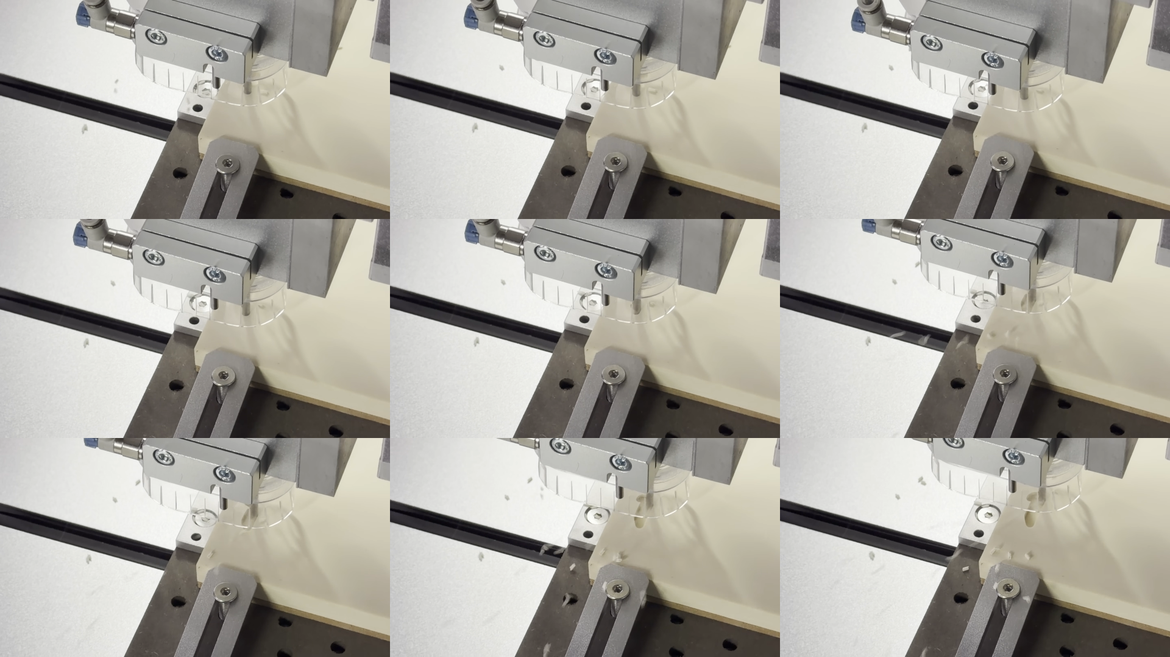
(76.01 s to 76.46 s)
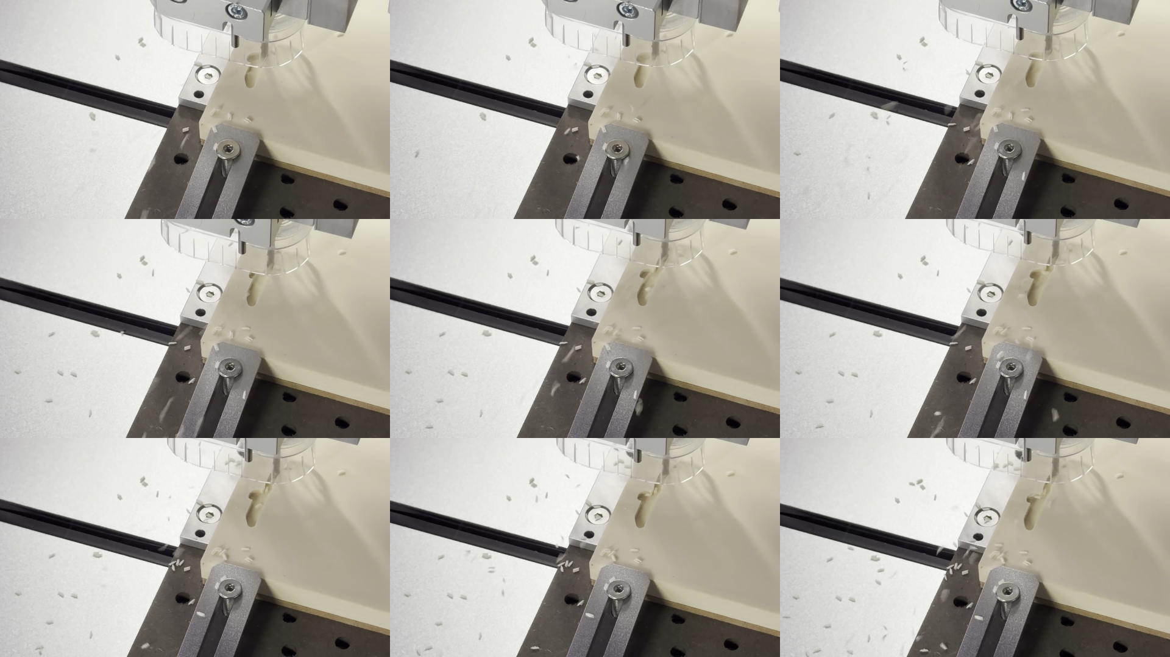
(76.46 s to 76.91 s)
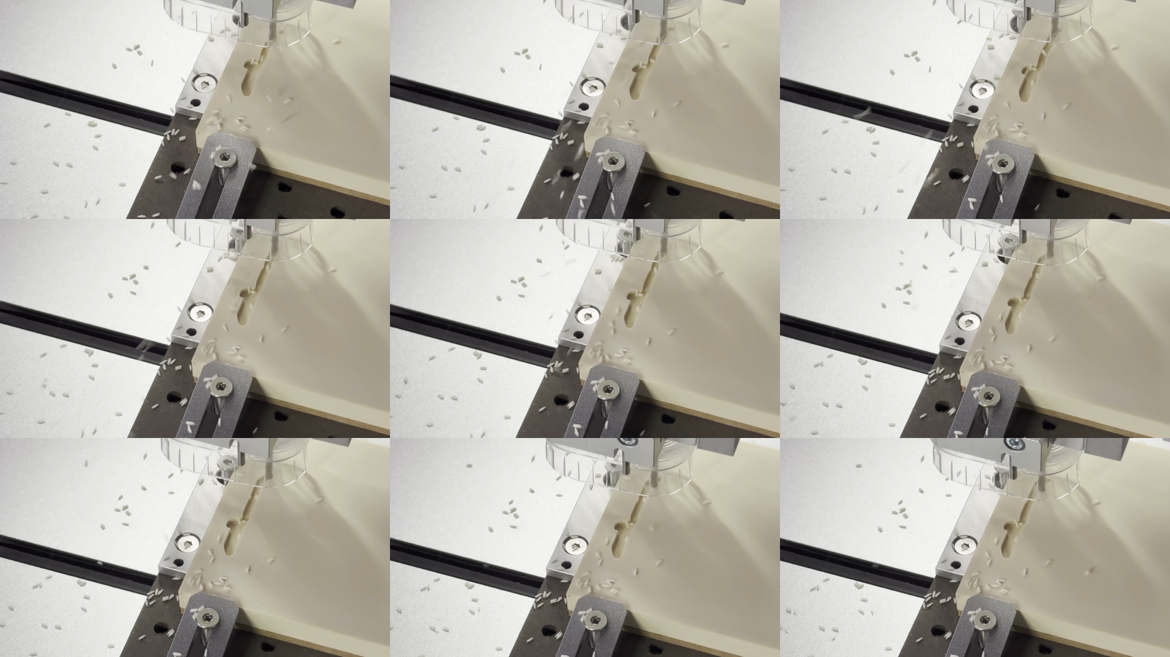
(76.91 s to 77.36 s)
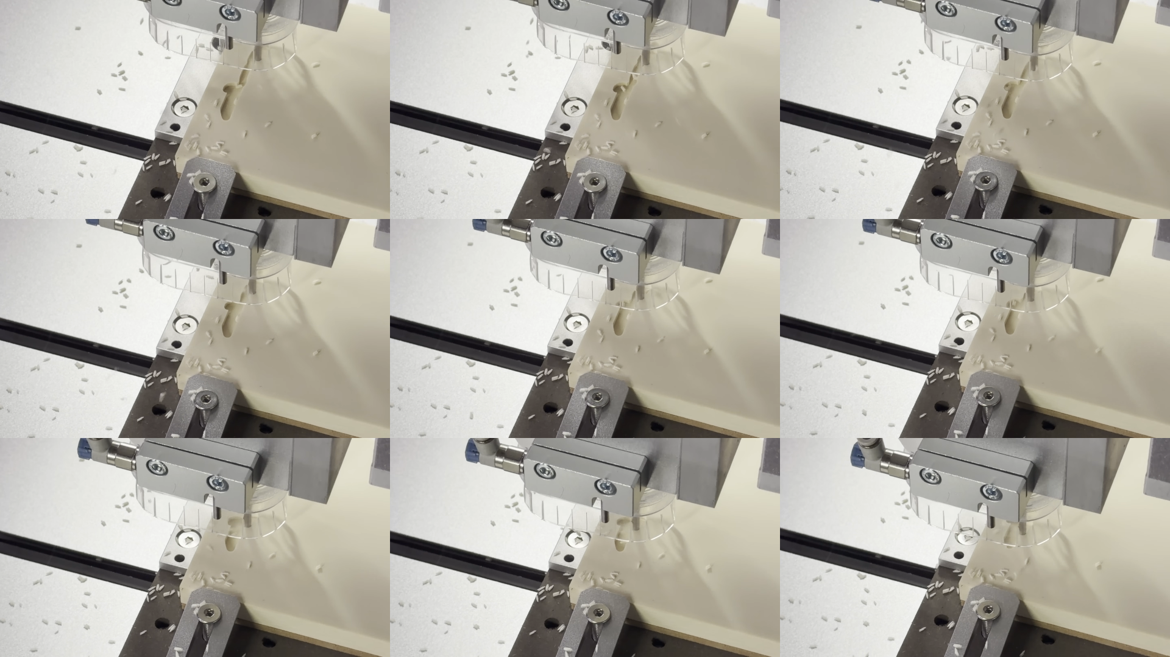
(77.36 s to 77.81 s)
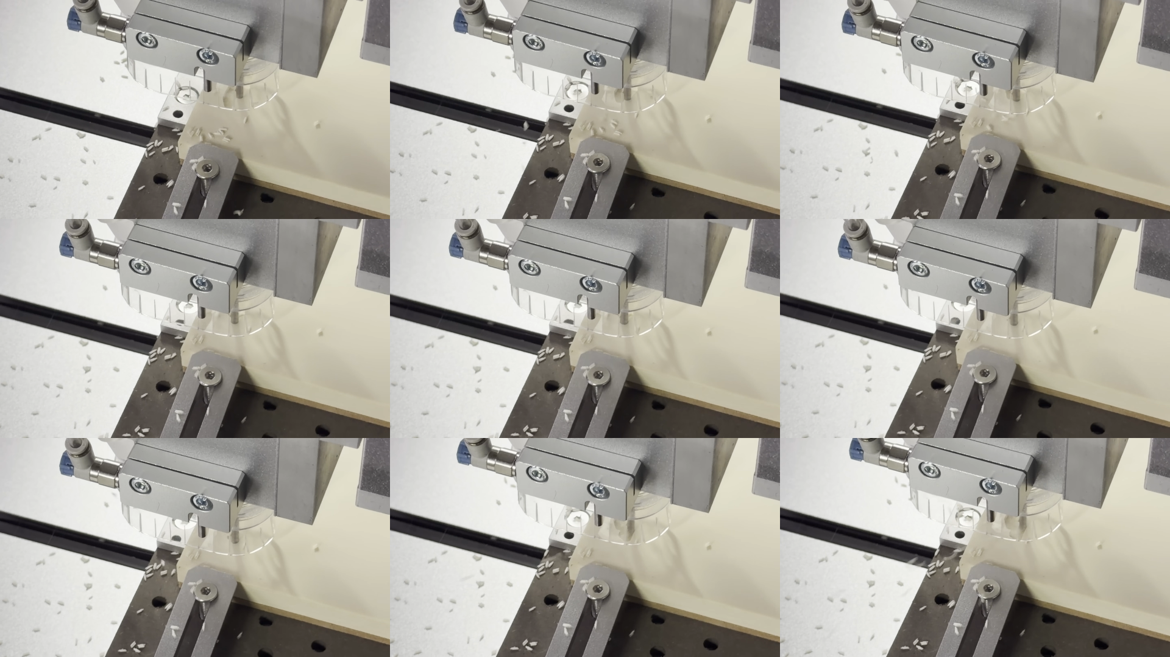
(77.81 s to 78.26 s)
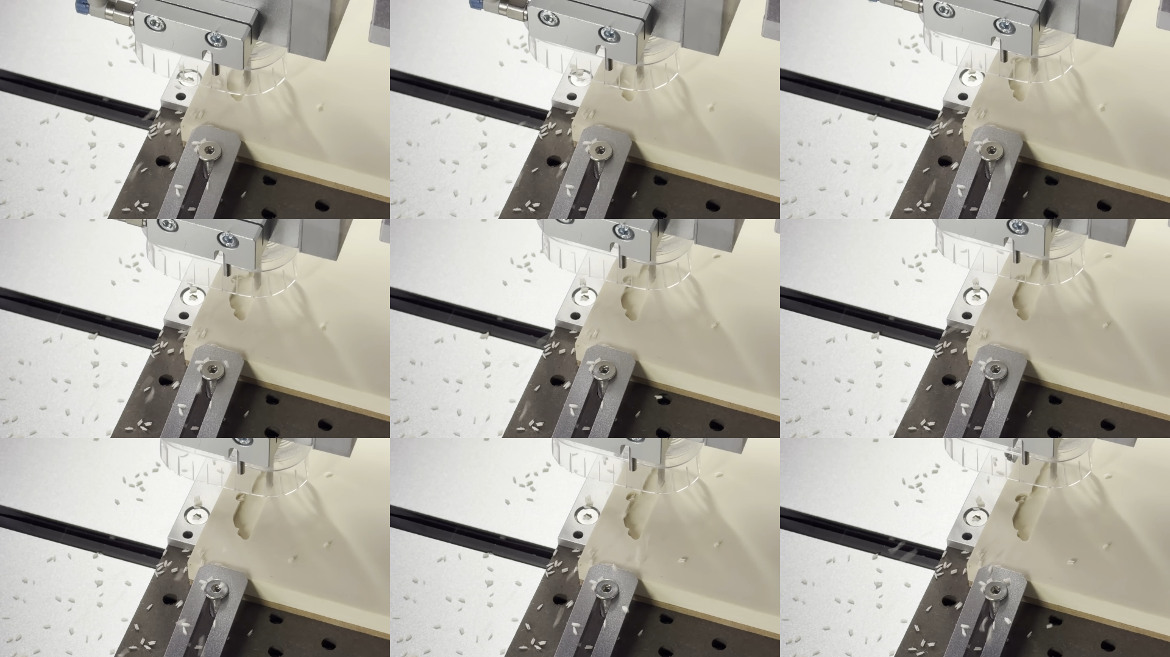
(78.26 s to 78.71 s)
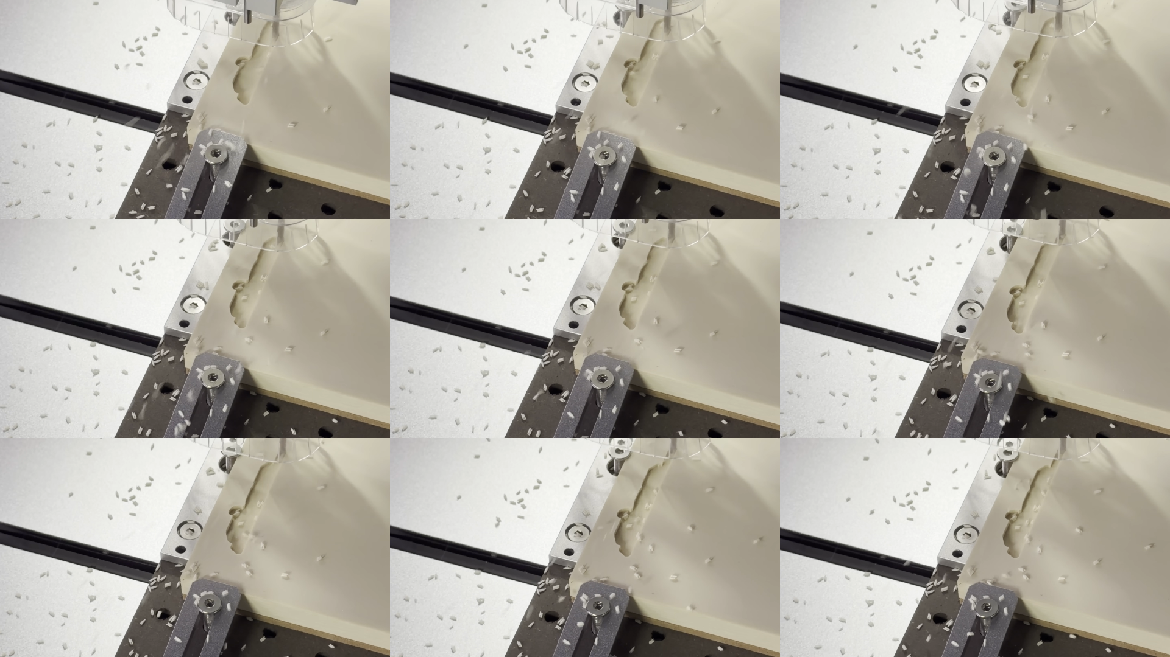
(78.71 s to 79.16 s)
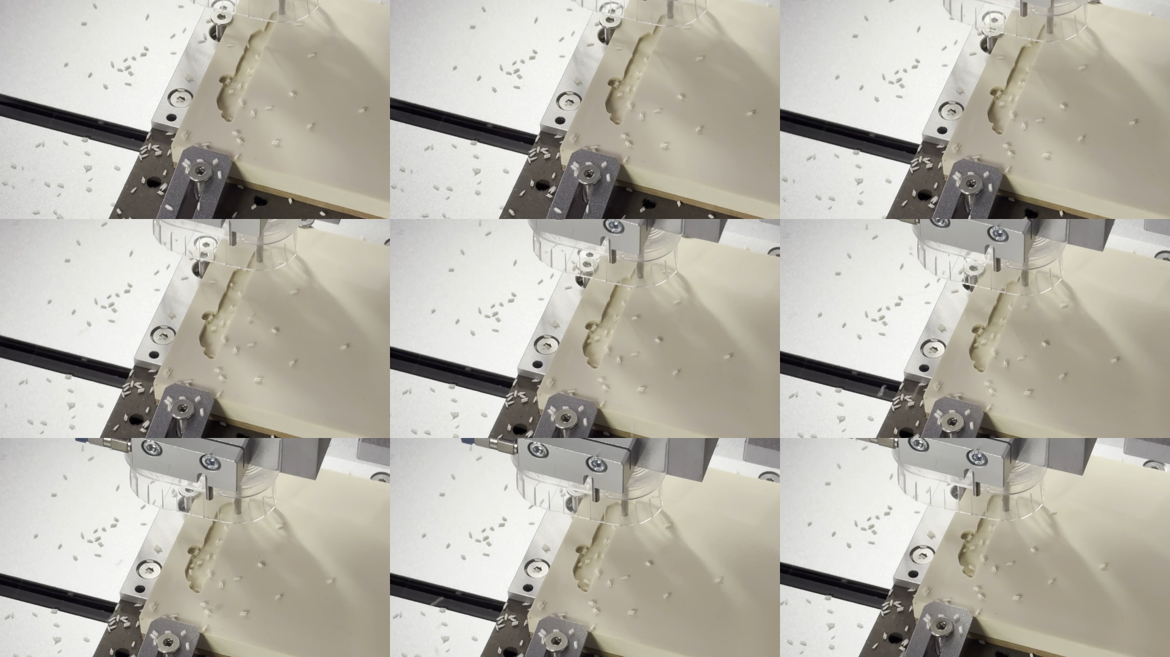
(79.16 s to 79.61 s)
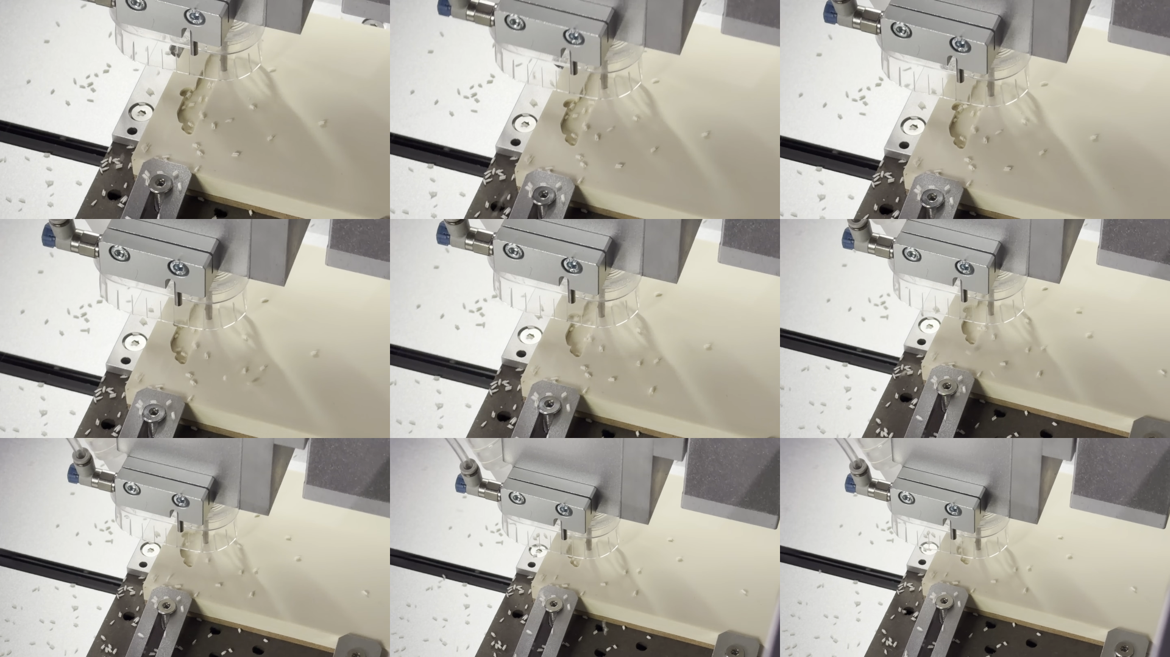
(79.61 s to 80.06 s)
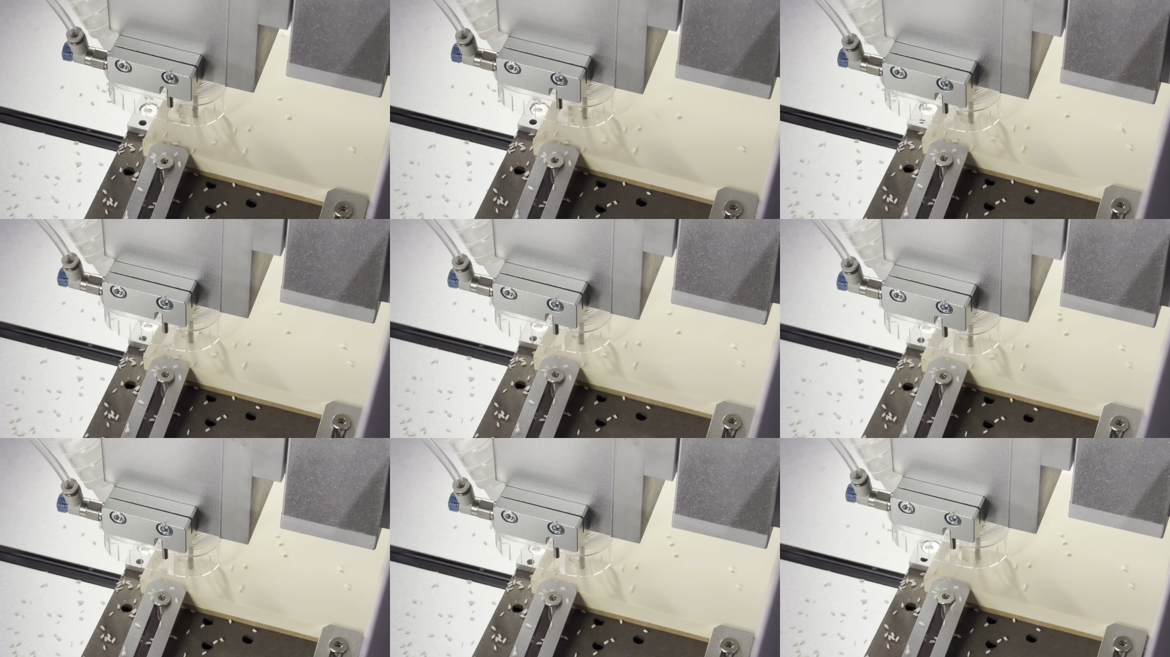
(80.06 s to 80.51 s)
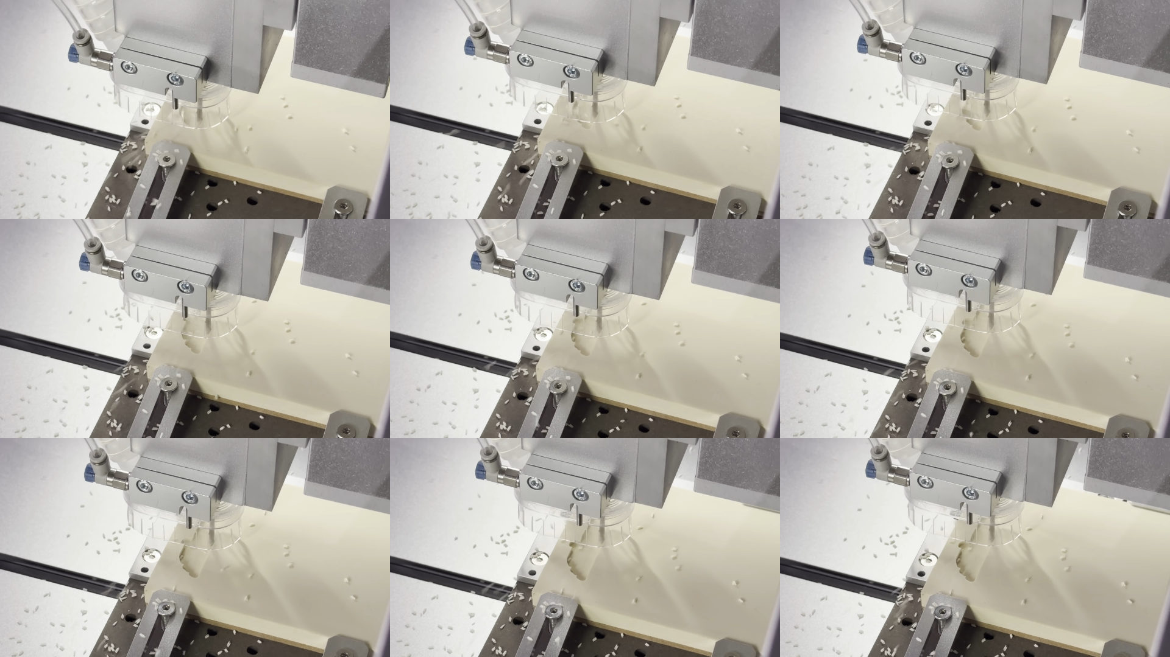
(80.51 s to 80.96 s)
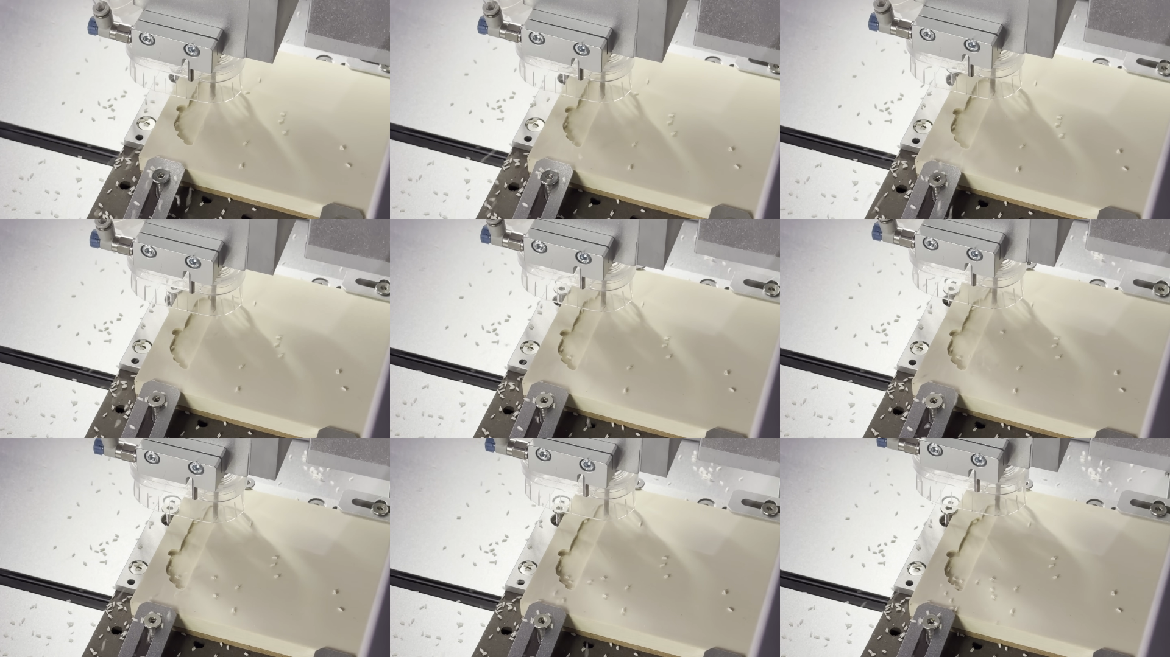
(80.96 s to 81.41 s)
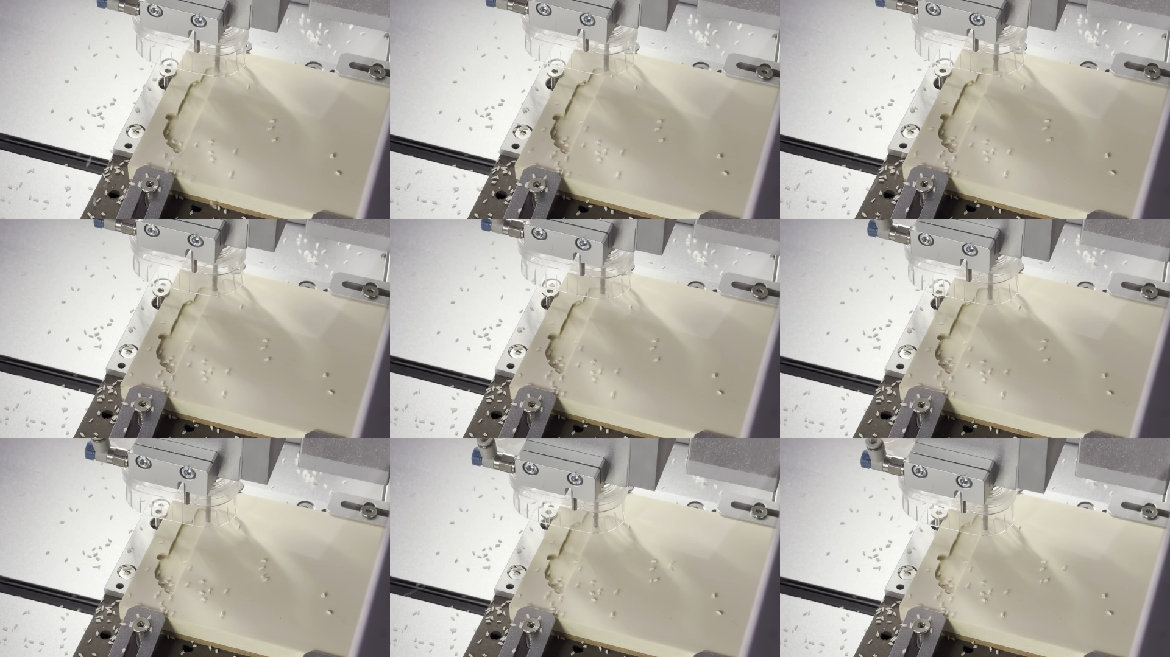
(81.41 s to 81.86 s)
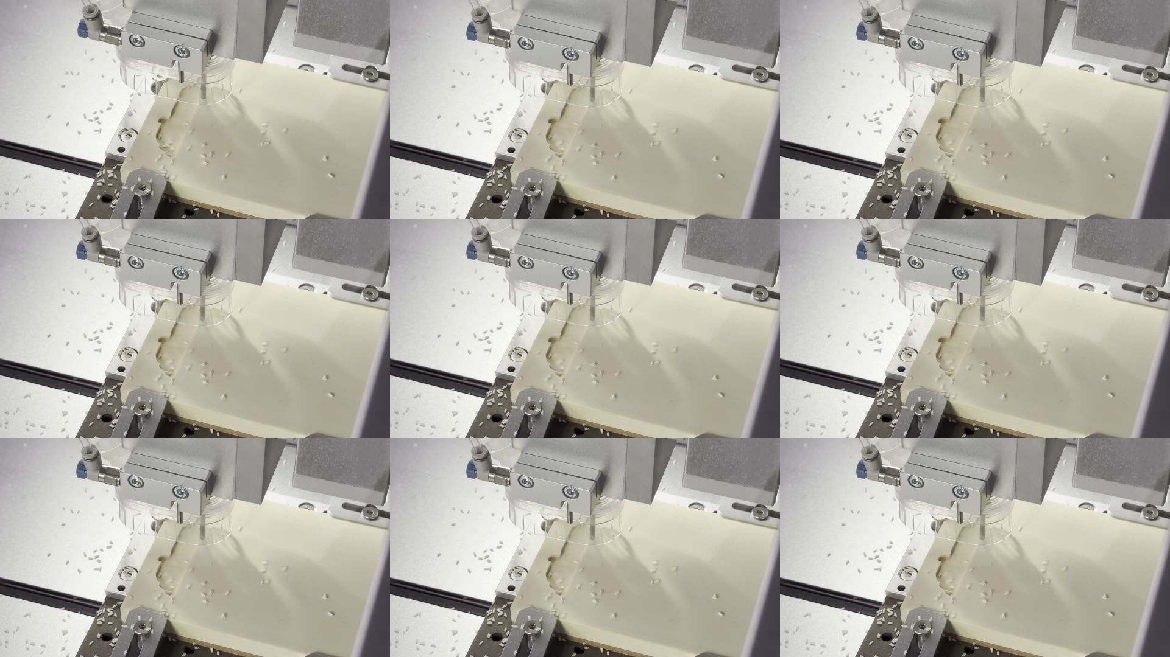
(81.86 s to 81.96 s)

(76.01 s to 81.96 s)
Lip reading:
[unreadable: no face in view]